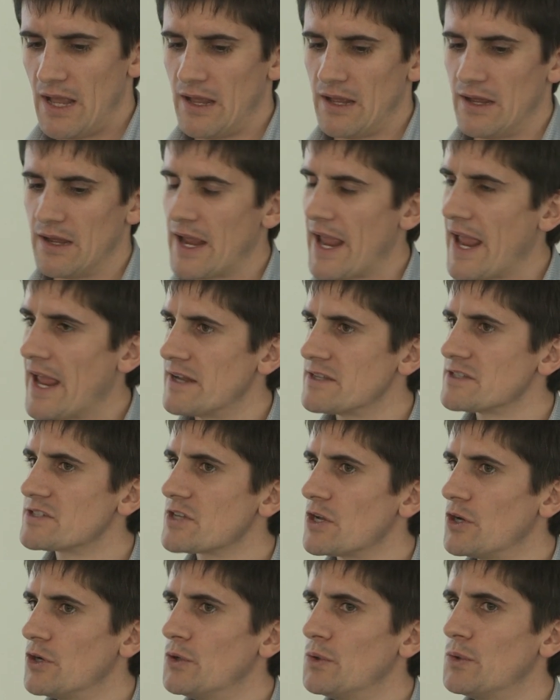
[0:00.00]
And
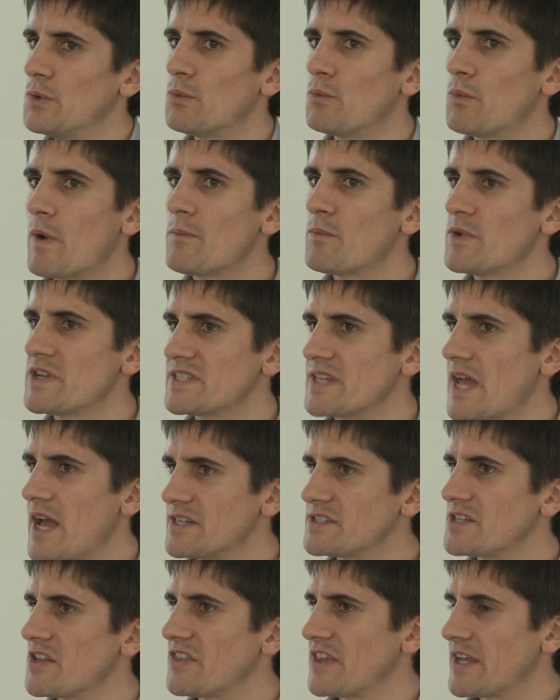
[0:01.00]
so when we
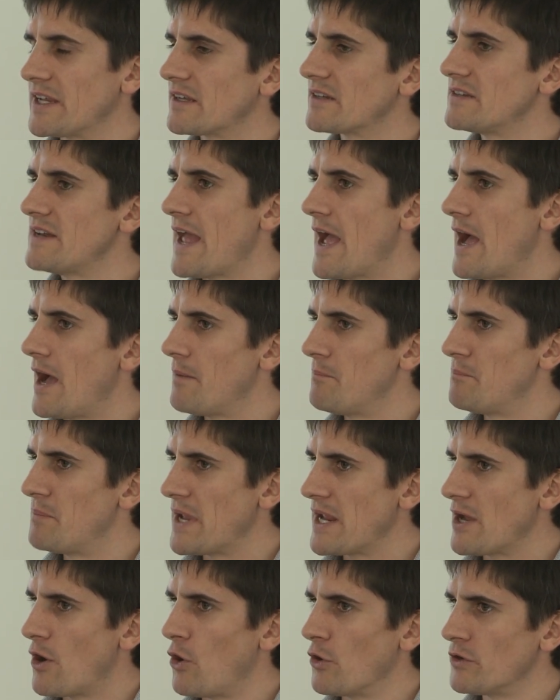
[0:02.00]
start to think now
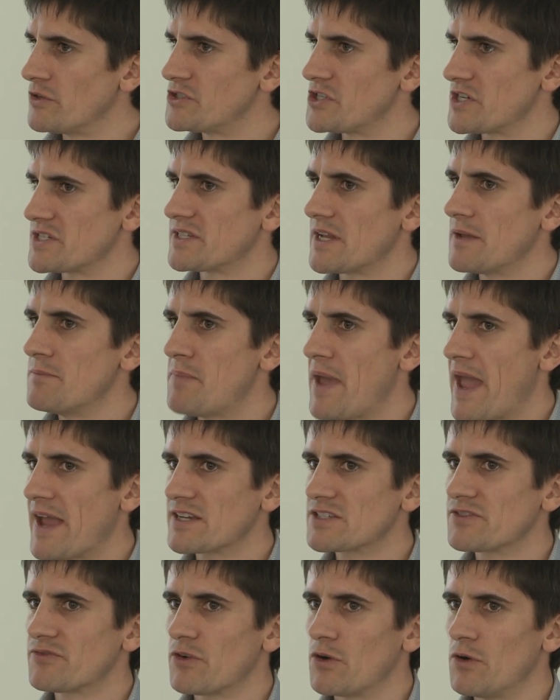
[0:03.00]
beyond just
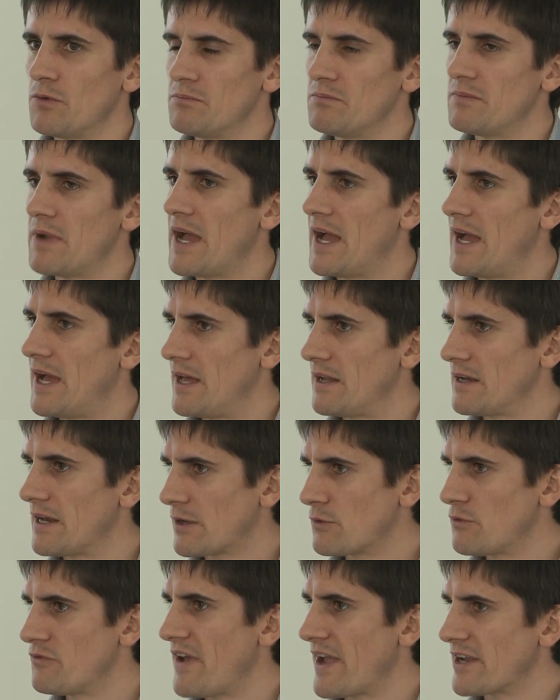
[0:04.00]
impacts from
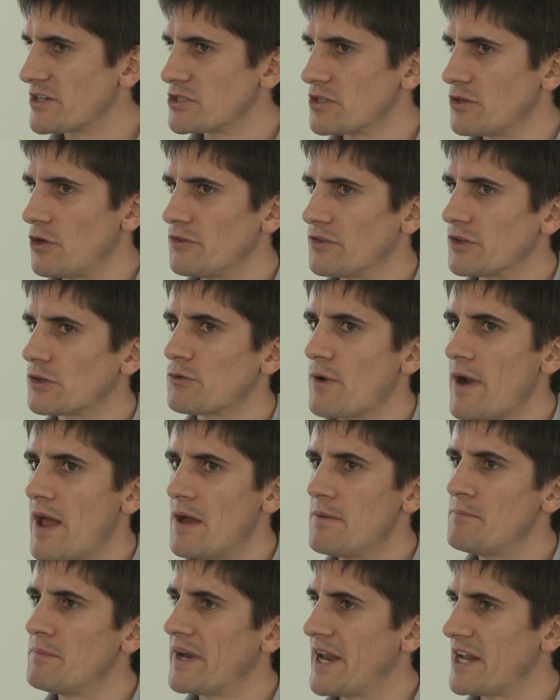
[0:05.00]
liquefaction on the
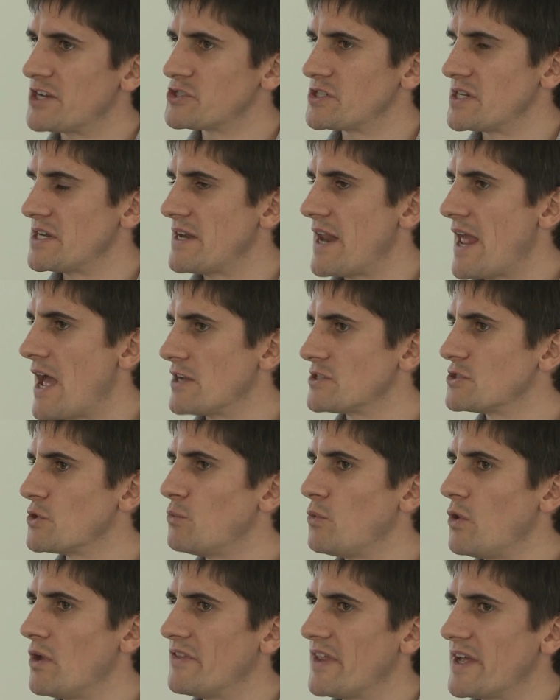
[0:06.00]
ground, but actually now to
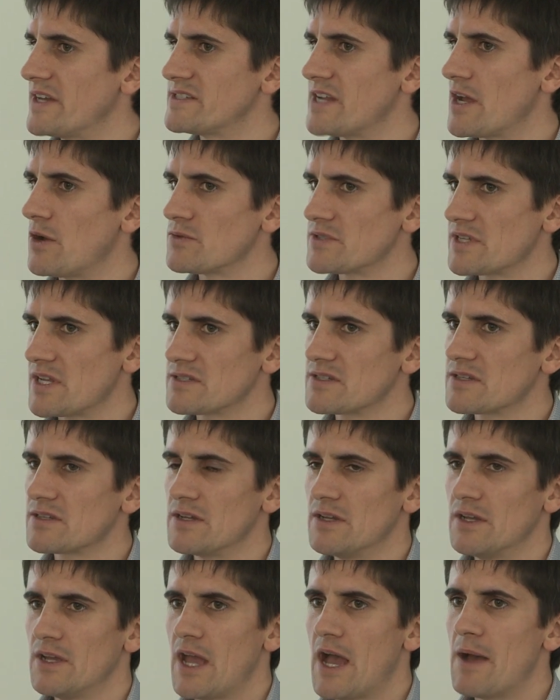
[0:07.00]
what that tells us
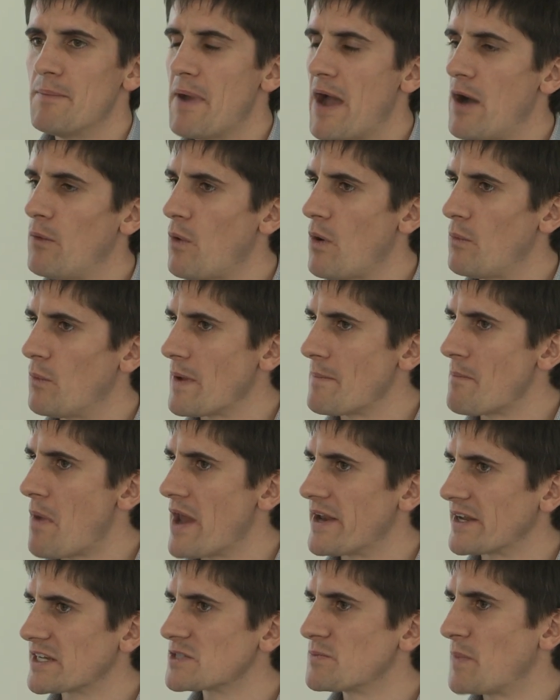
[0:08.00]
about what we
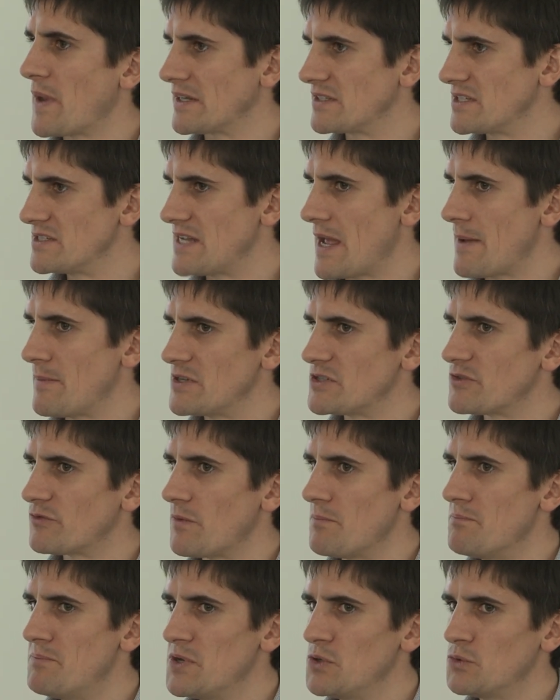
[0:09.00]
might expect to damage
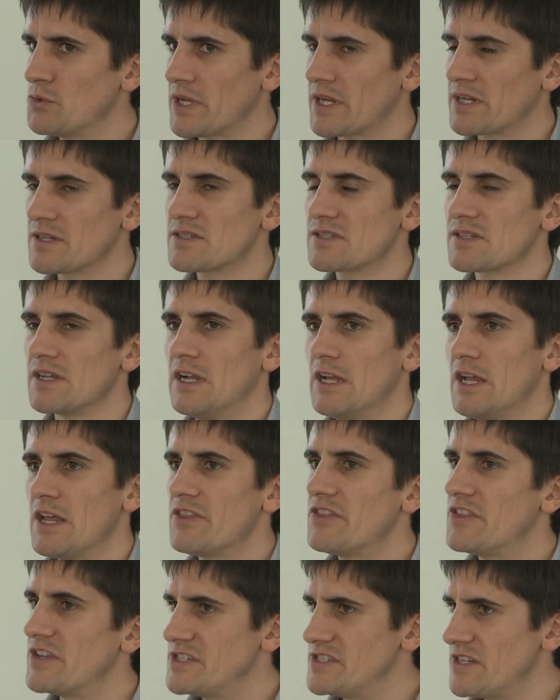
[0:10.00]
from buildings, the